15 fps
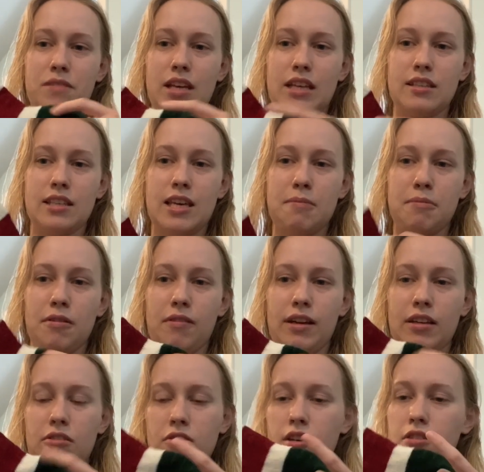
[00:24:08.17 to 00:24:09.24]
and to keep the red
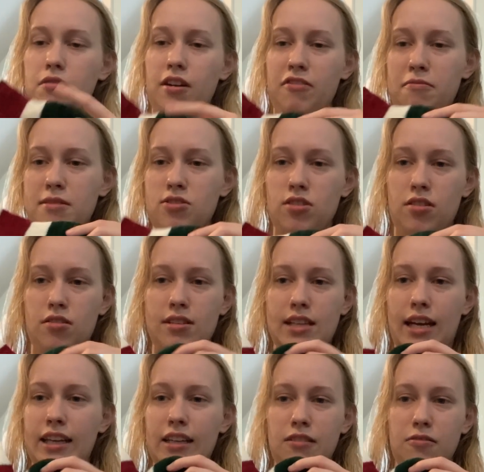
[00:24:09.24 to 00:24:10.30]
and green away from each other because
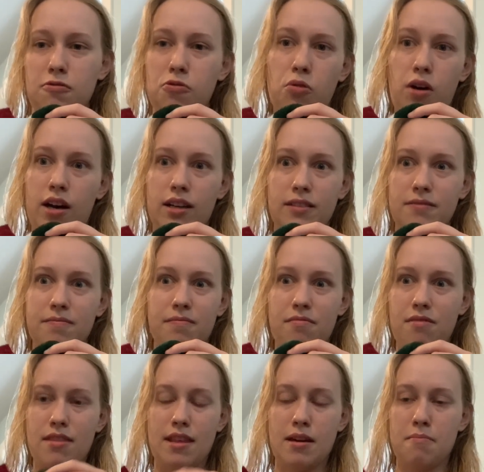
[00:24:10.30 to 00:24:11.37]
I didn't want
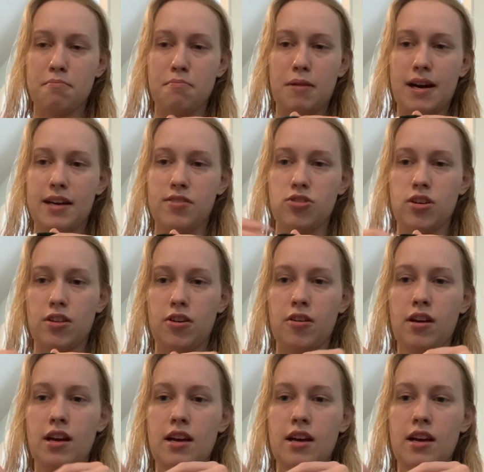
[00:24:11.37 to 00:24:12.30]
them by each other.